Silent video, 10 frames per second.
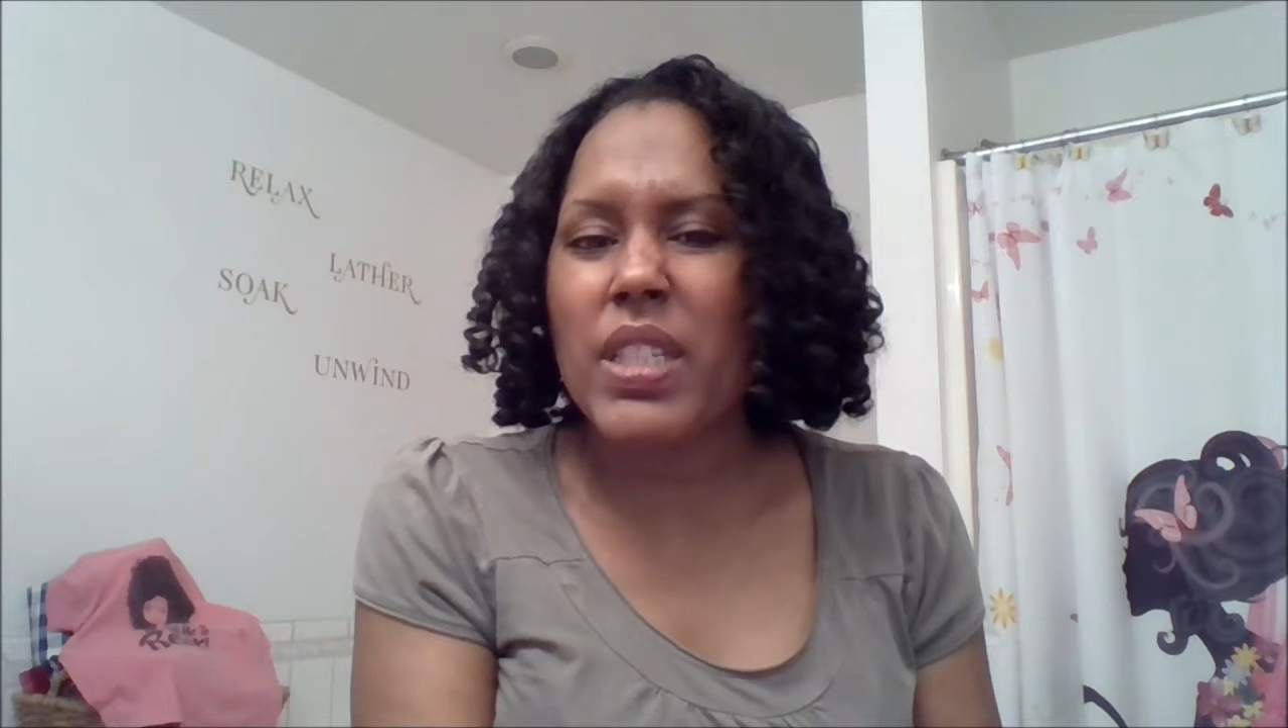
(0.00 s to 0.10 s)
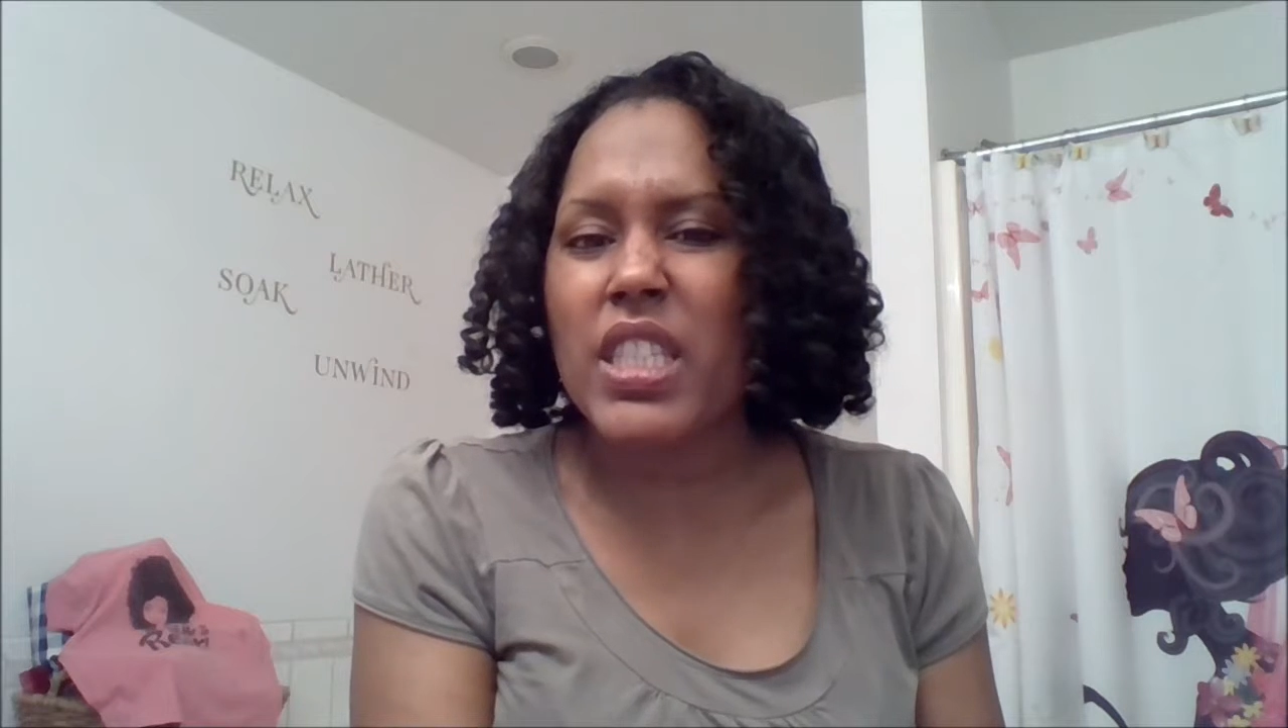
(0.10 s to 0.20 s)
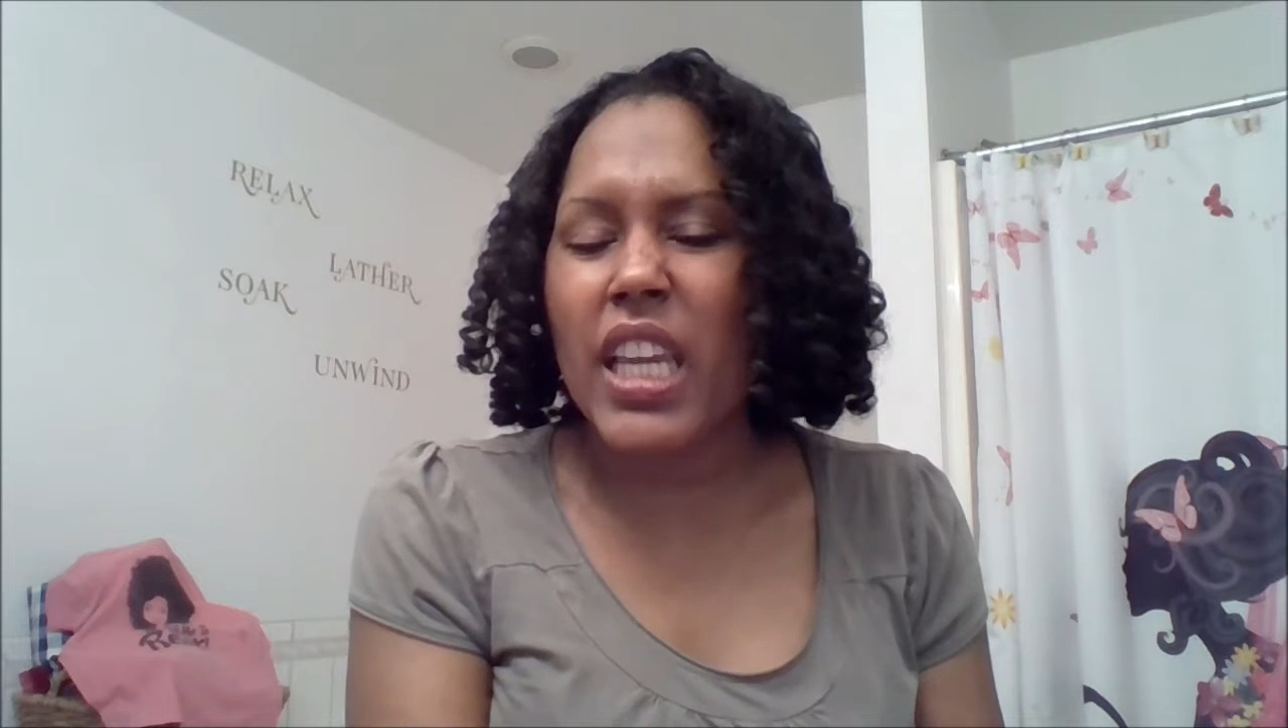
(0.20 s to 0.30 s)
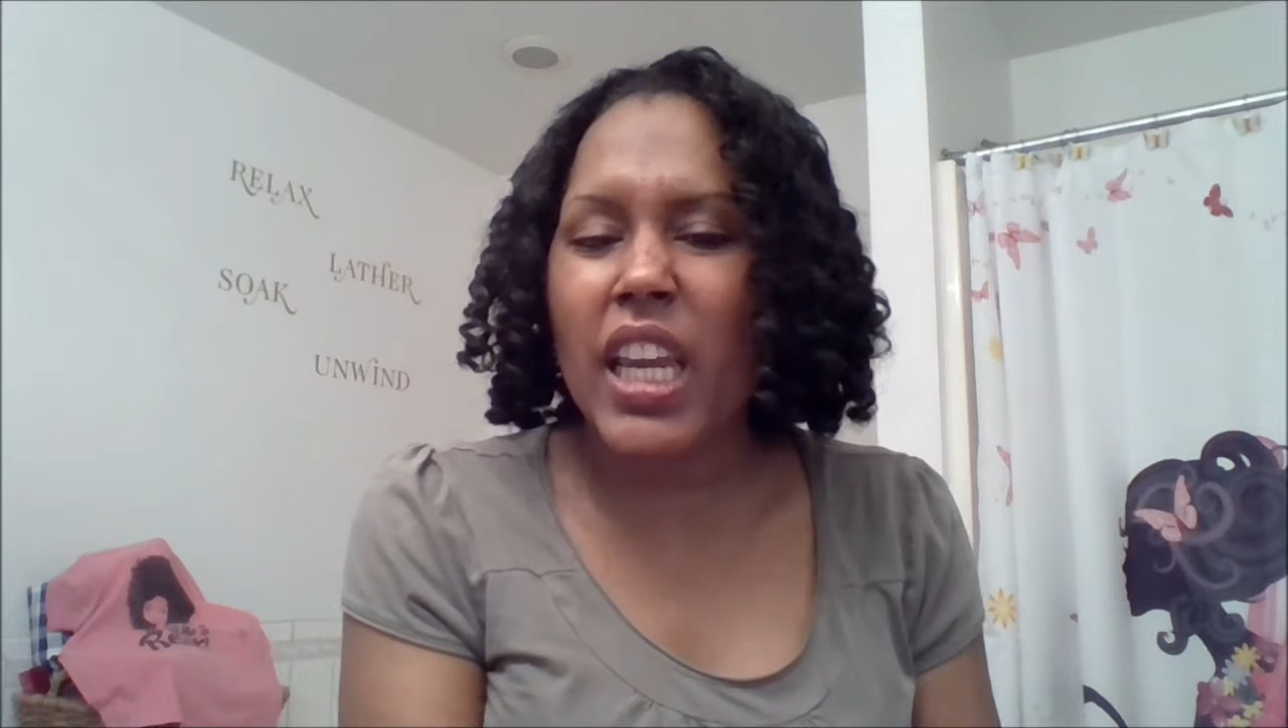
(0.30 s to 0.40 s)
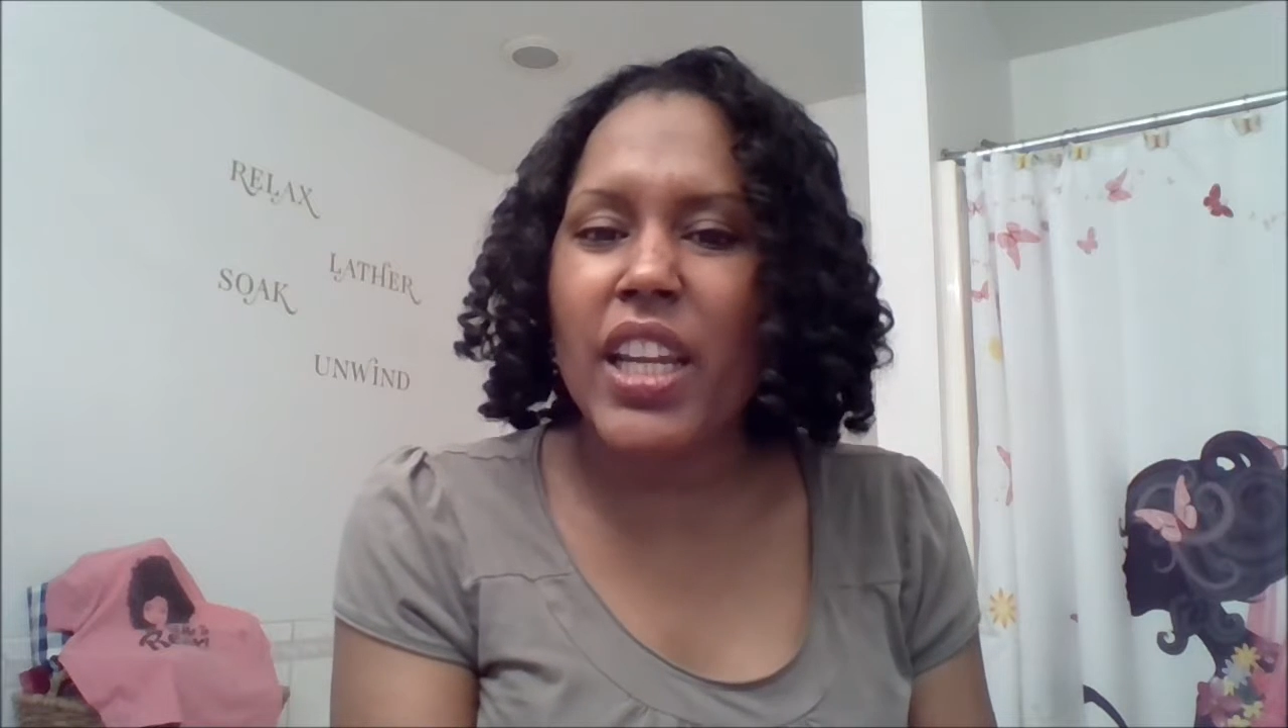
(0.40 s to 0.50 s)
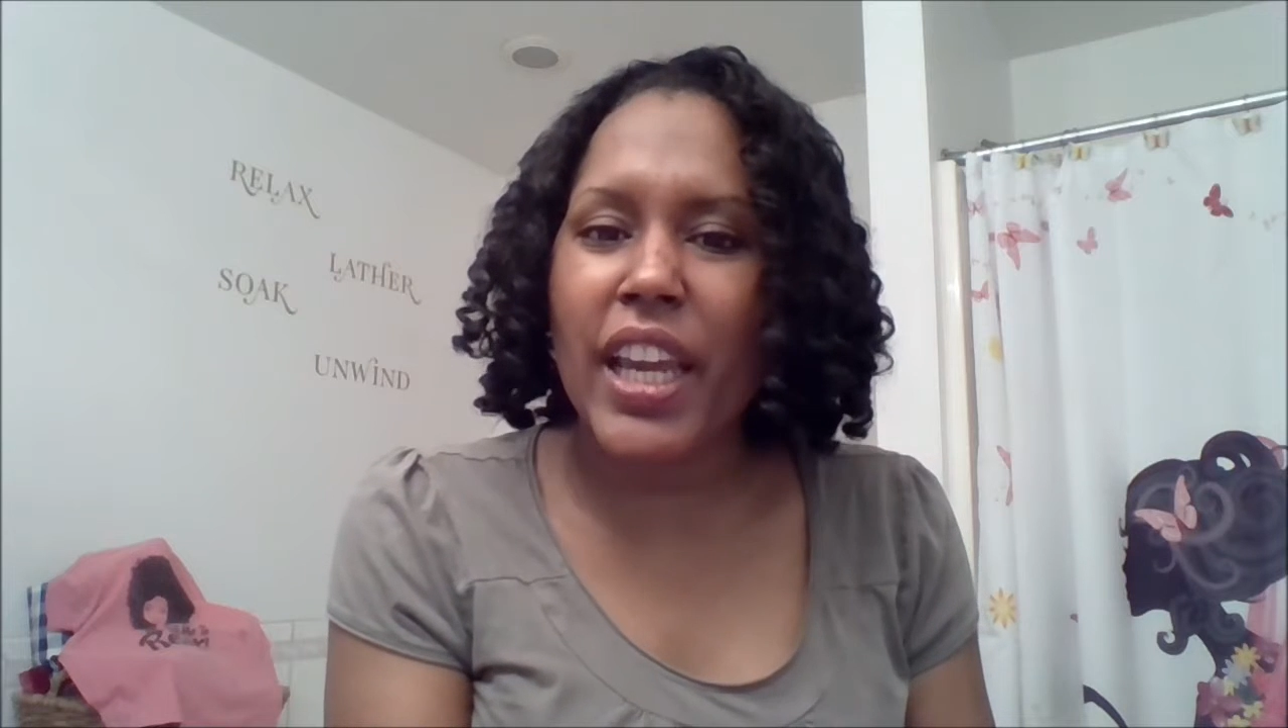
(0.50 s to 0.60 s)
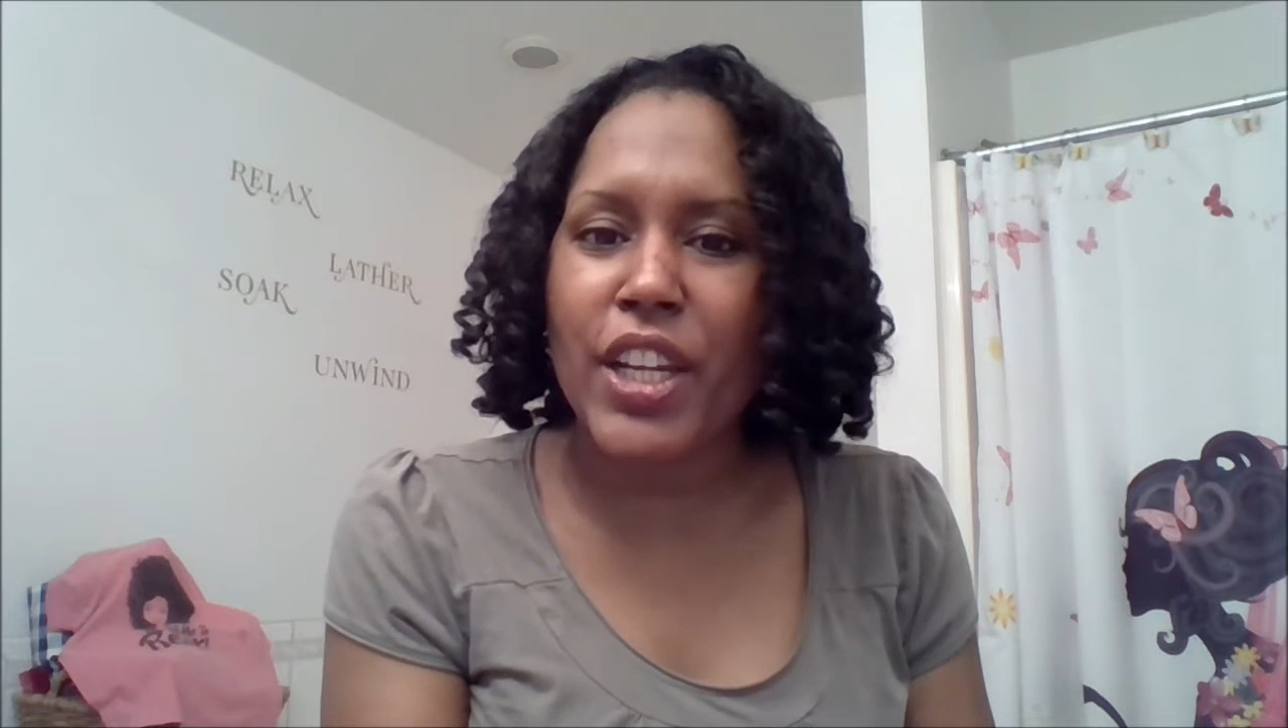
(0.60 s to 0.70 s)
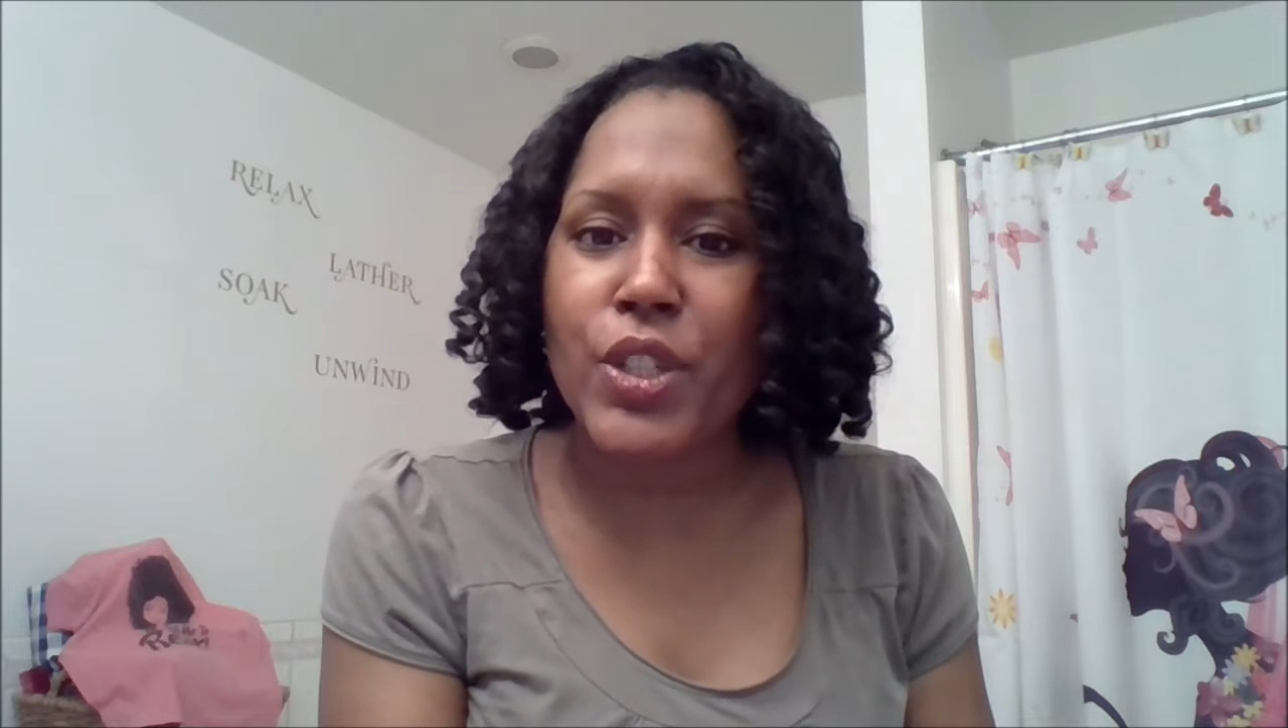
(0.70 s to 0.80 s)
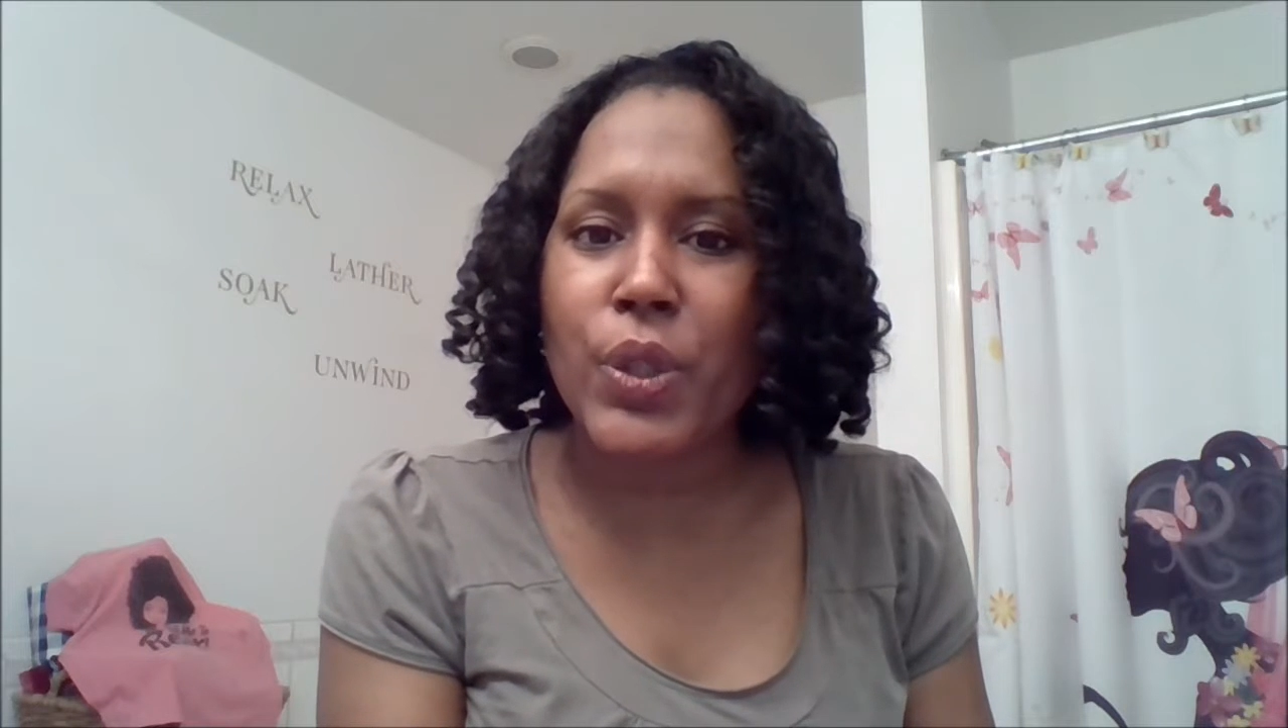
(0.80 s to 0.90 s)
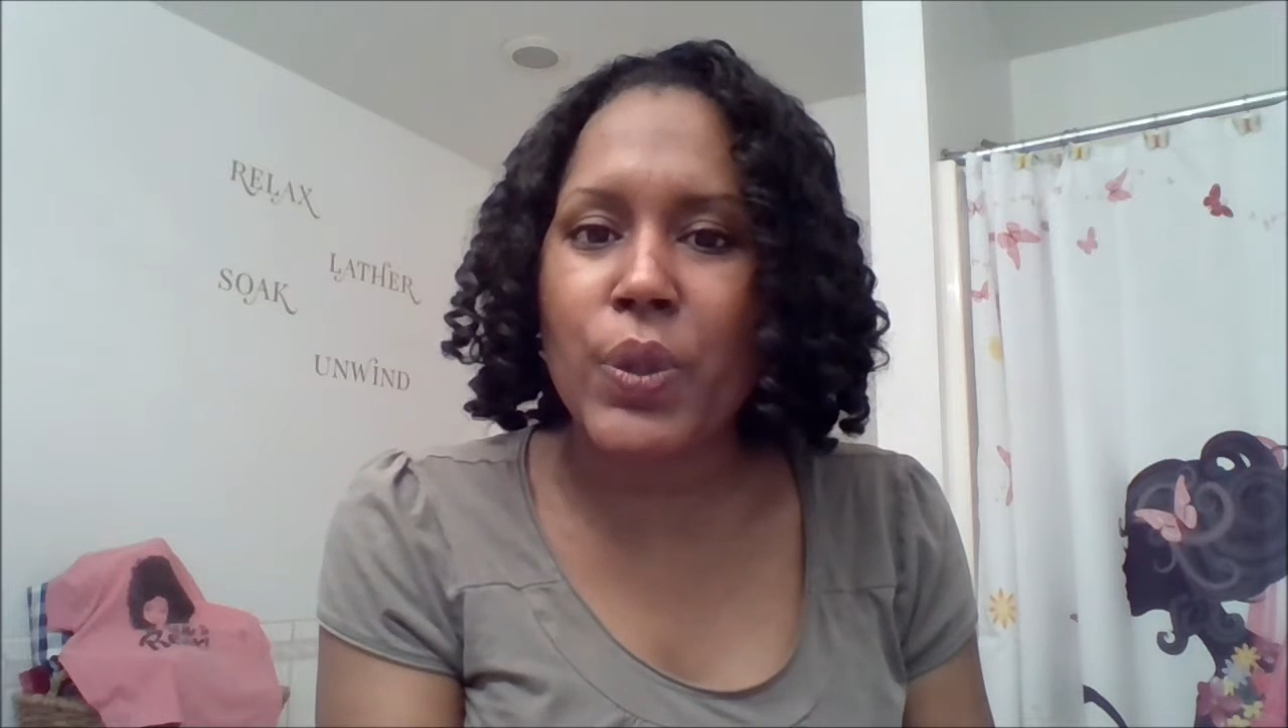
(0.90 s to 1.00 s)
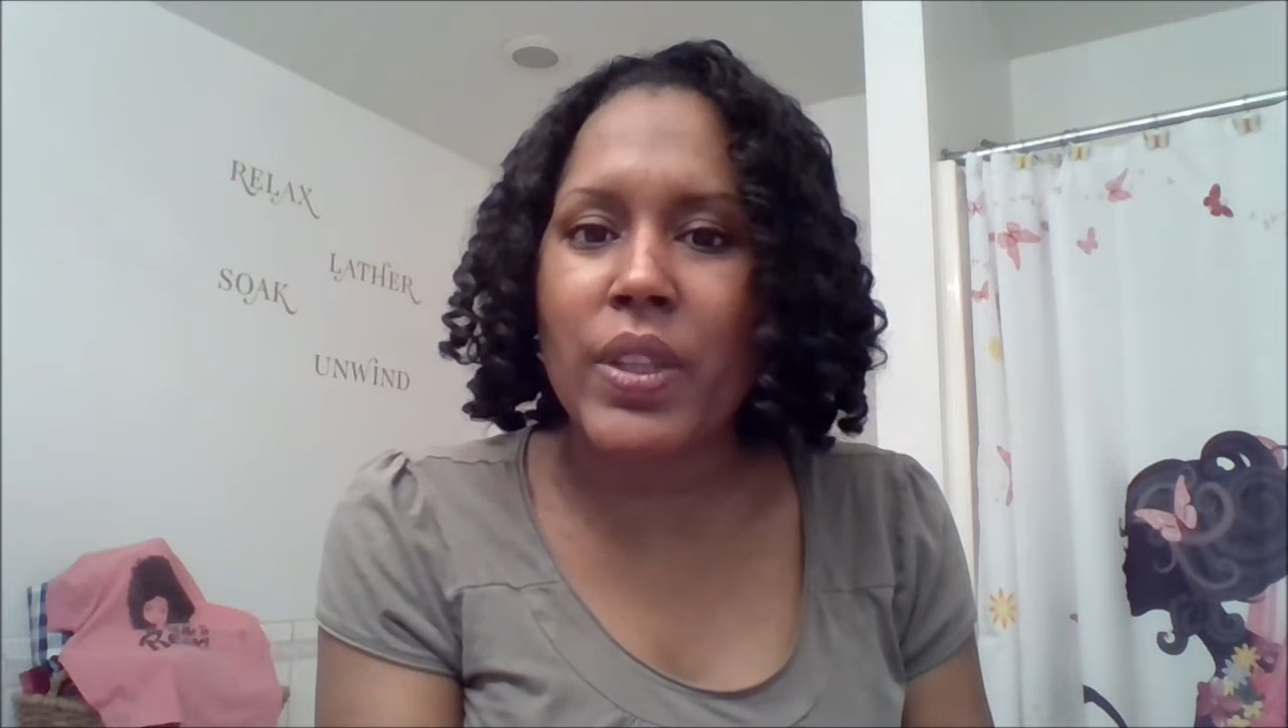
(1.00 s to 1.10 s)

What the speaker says: teenager